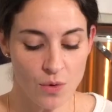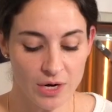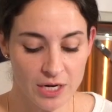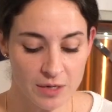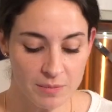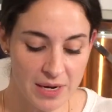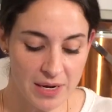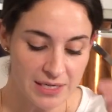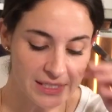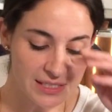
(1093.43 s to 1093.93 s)

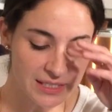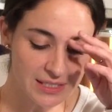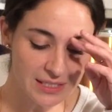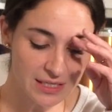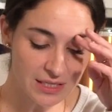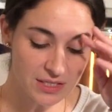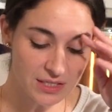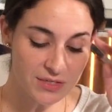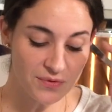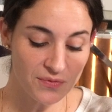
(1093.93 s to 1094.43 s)
orchid mantis
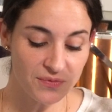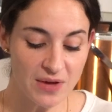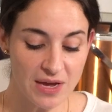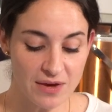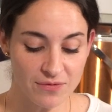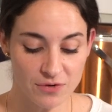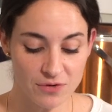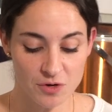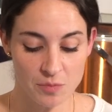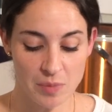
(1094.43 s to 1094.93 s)
is
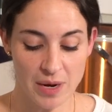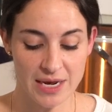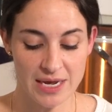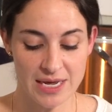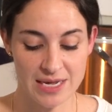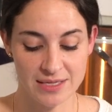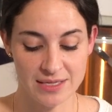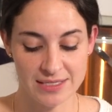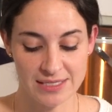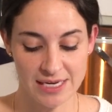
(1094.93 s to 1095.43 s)
favored by
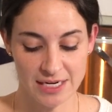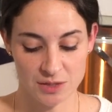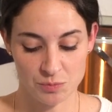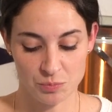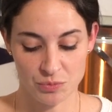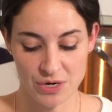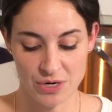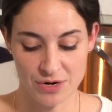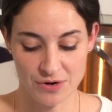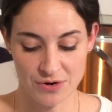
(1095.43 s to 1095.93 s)
insect
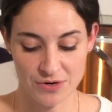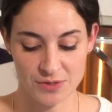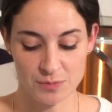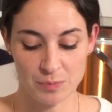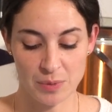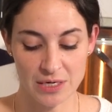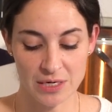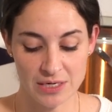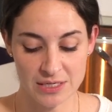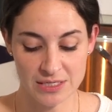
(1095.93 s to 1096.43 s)
breeders,
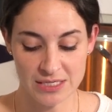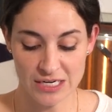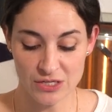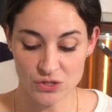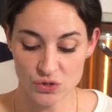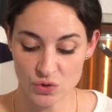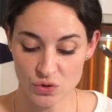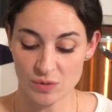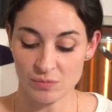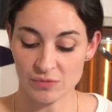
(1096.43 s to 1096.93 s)
but it is
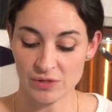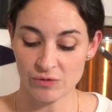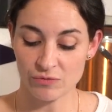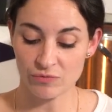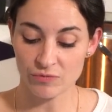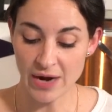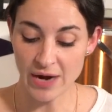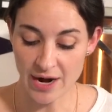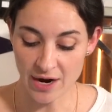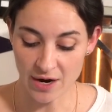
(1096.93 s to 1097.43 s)
extremely
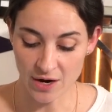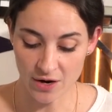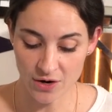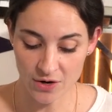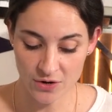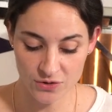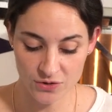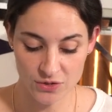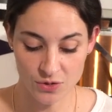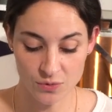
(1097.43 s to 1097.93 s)

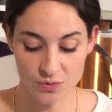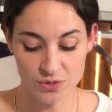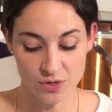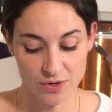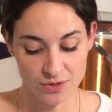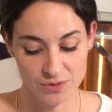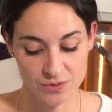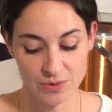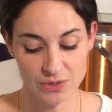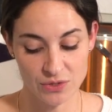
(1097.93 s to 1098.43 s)
rare, so it's
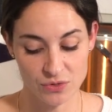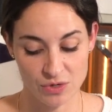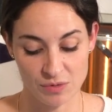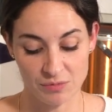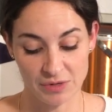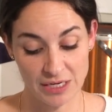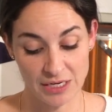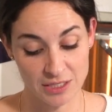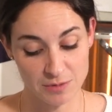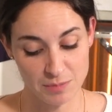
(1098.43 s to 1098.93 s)
also
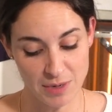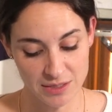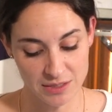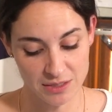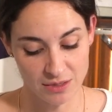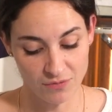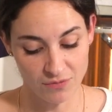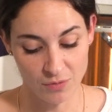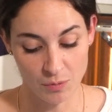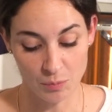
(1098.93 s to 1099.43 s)
extremely
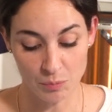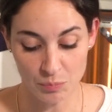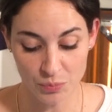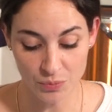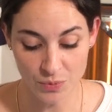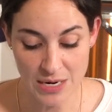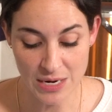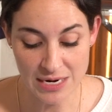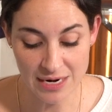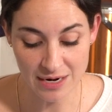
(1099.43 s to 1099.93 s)
expensive.
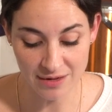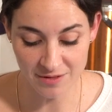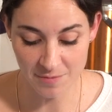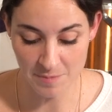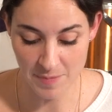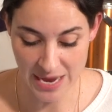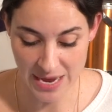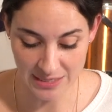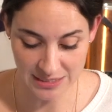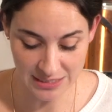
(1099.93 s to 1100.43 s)
Breeding the
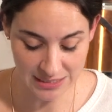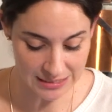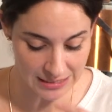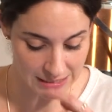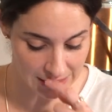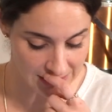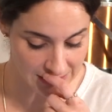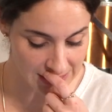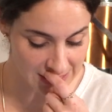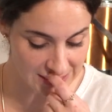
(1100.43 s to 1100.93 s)

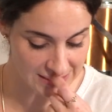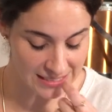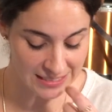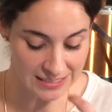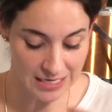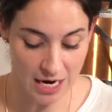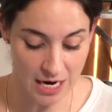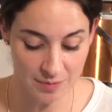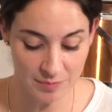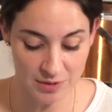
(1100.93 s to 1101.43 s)
mantises is a
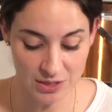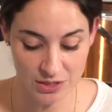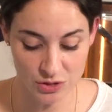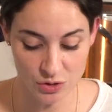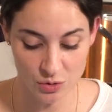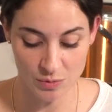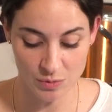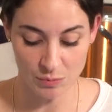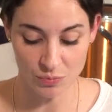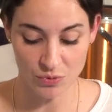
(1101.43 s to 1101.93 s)

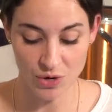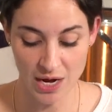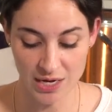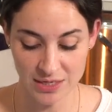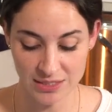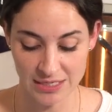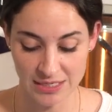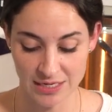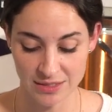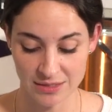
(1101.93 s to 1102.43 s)
time-consuming
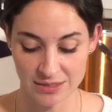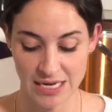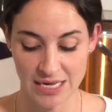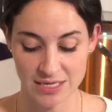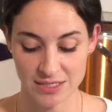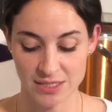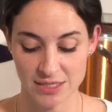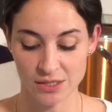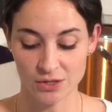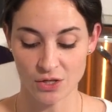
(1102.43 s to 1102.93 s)
process,
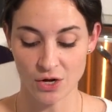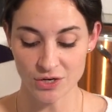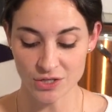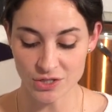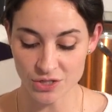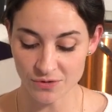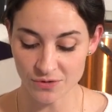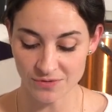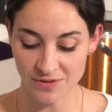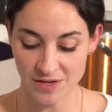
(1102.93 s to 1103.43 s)
as the
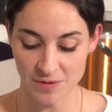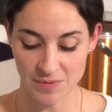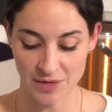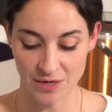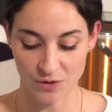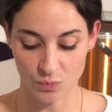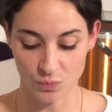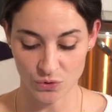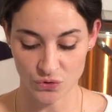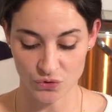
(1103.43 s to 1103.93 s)
larger
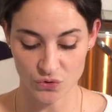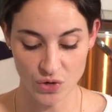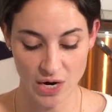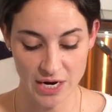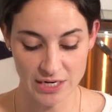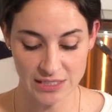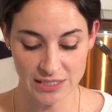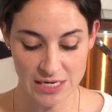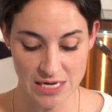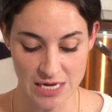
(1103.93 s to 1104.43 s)
female will
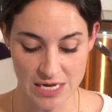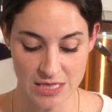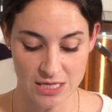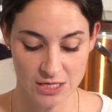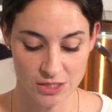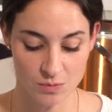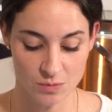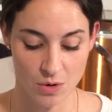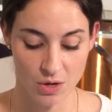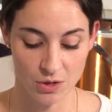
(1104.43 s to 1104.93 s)
try to eat
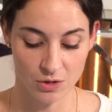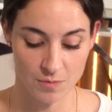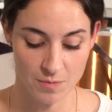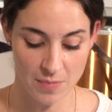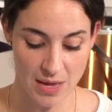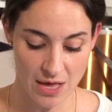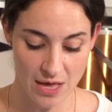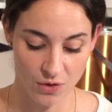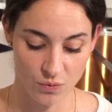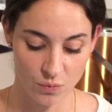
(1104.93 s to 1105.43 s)
the smaller
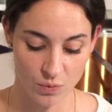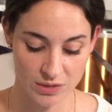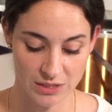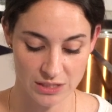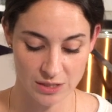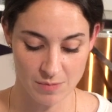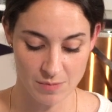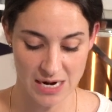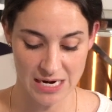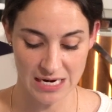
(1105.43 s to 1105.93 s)
male
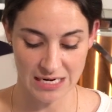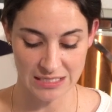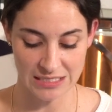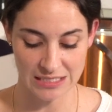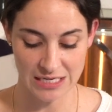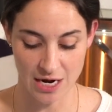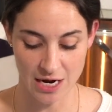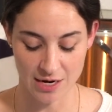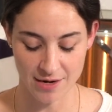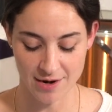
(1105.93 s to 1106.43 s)
once the mating
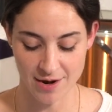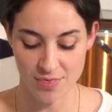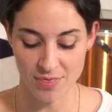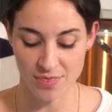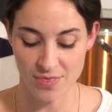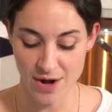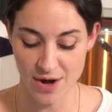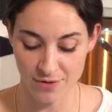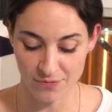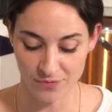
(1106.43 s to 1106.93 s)
is done.
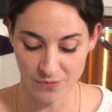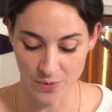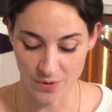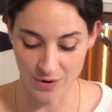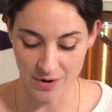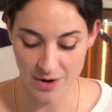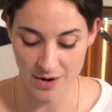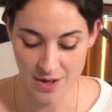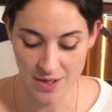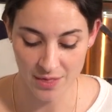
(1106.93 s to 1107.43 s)

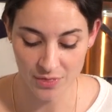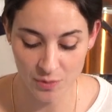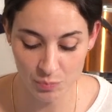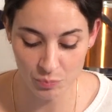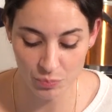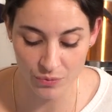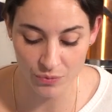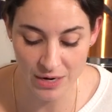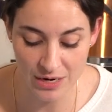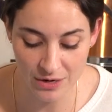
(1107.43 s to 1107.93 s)
Therefore, the
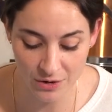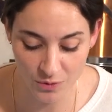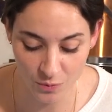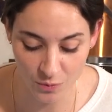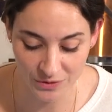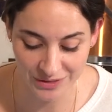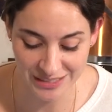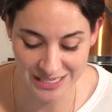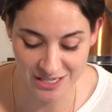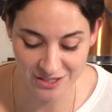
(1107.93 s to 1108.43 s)
breeder
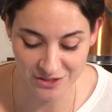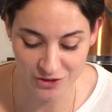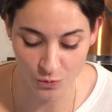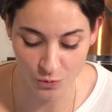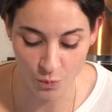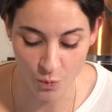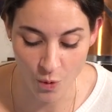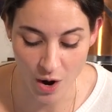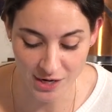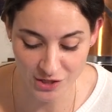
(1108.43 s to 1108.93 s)
will need to
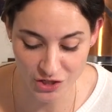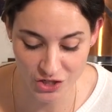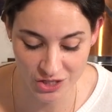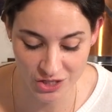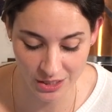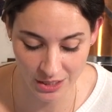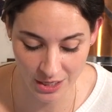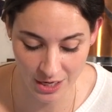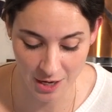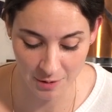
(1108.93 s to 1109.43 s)
watch
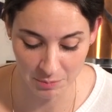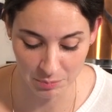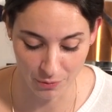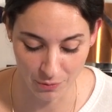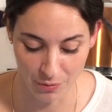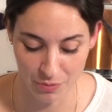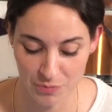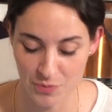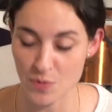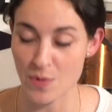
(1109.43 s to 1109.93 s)
the
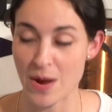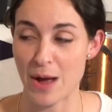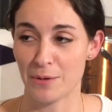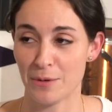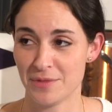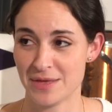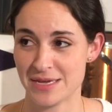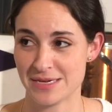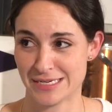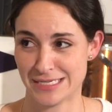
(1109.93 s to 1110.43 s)
couple
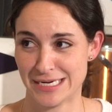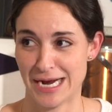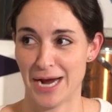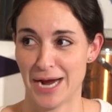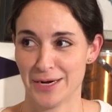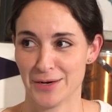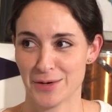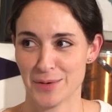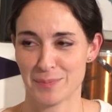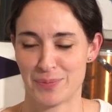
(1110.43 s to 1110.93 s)
throughout the
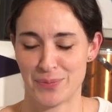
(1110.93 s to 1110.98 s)
entire